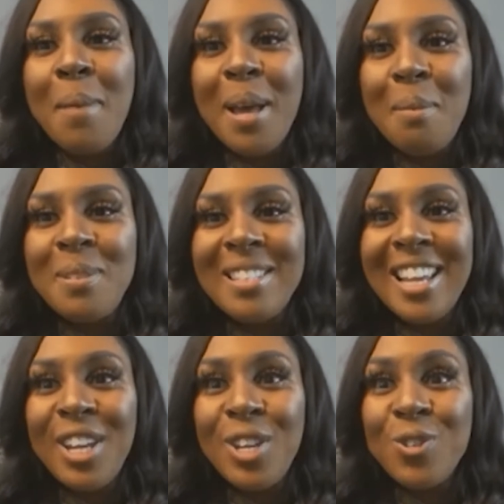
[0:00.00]
MEPS
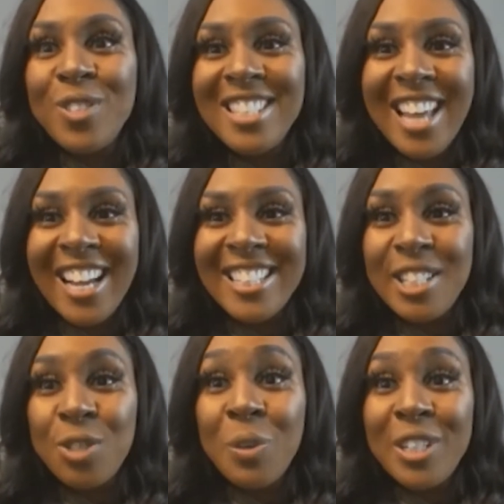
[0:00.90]
in Houston,
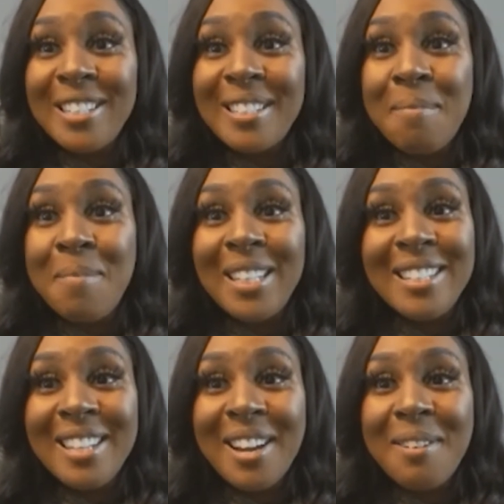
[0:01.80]
Texas, which is a
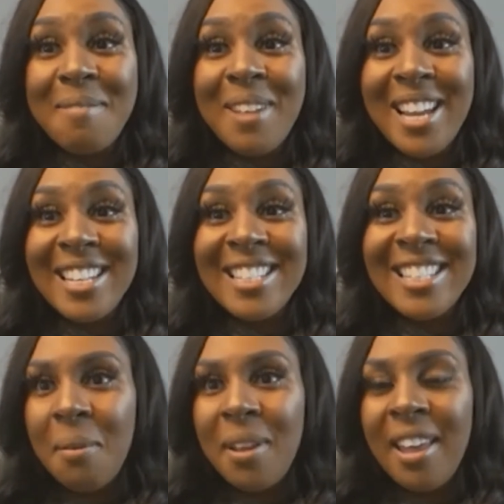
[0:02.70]
military base.
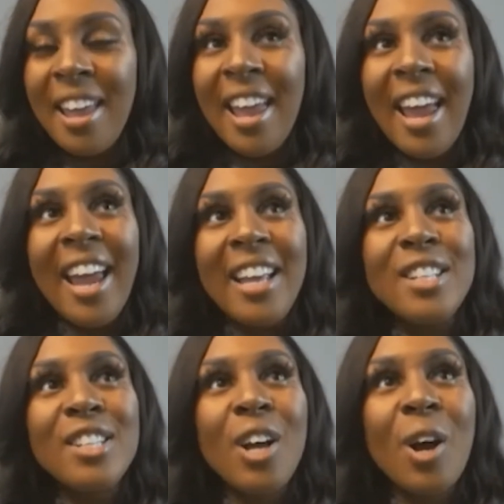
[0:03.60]
And
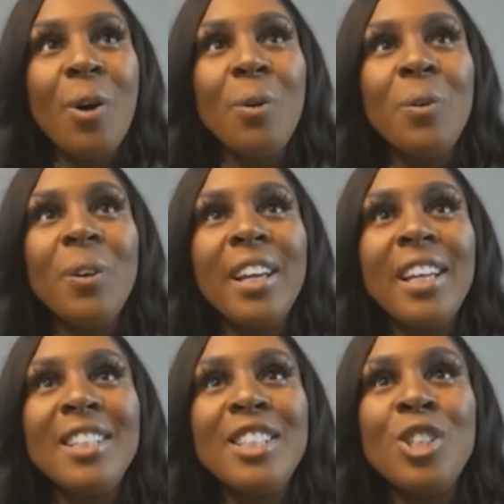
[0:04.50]
so
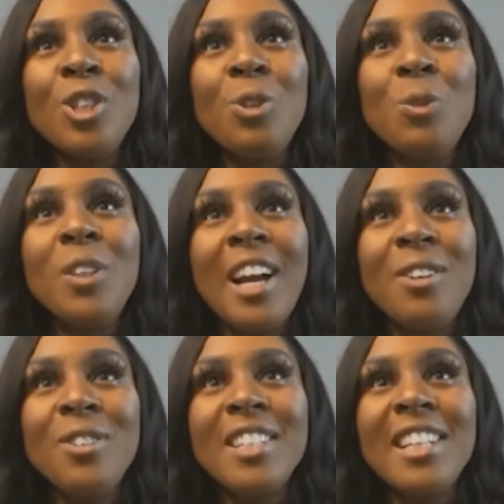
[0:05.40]

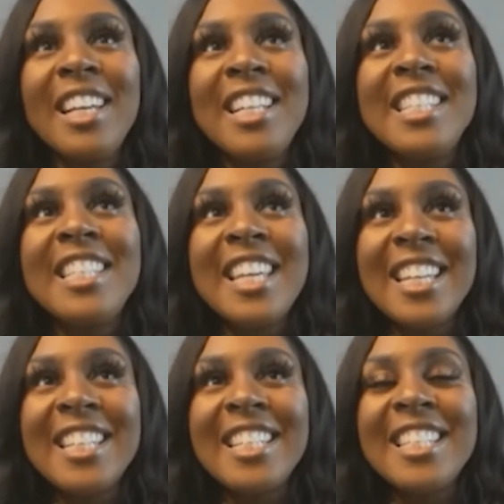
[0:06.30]

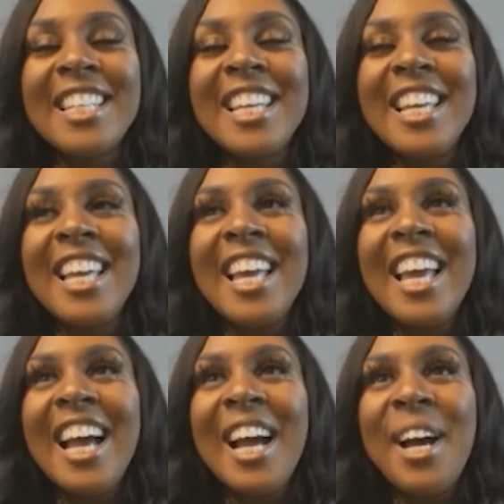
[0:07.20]
2006,
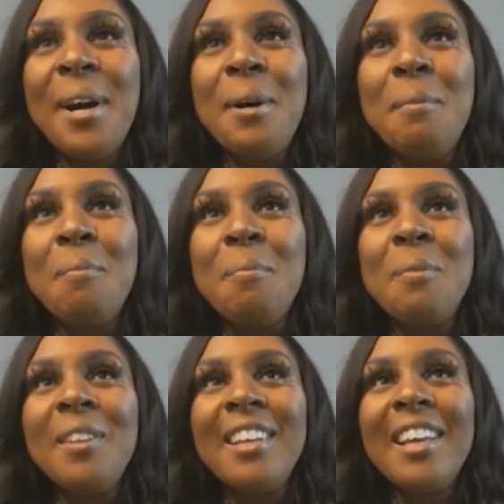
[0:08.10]

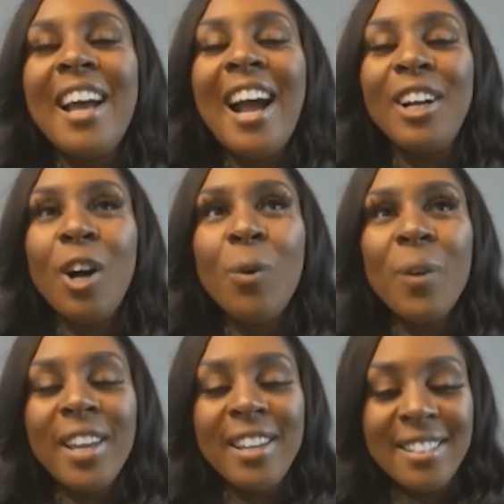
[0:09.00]
I go
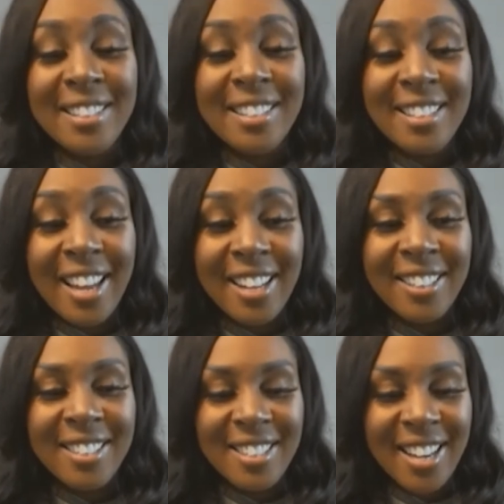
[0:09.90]
in to take
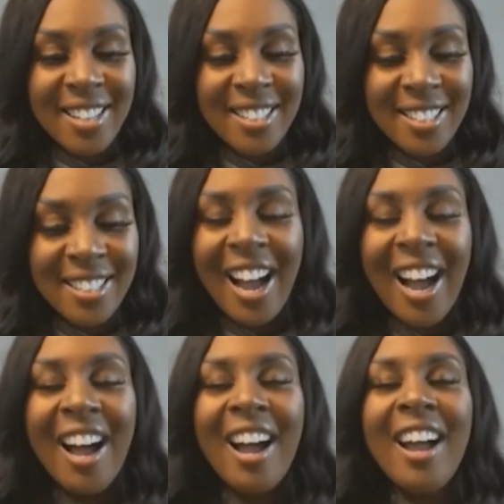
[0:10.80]
this test.
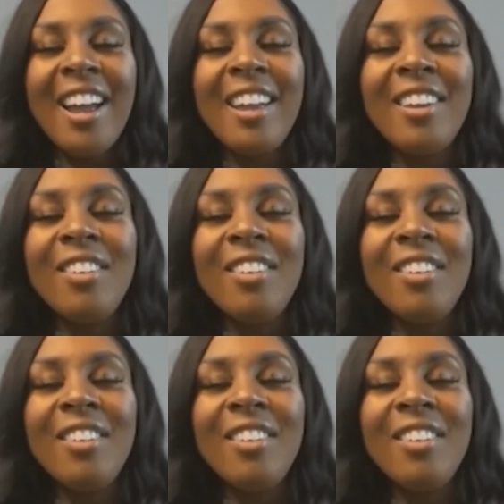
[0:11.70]
I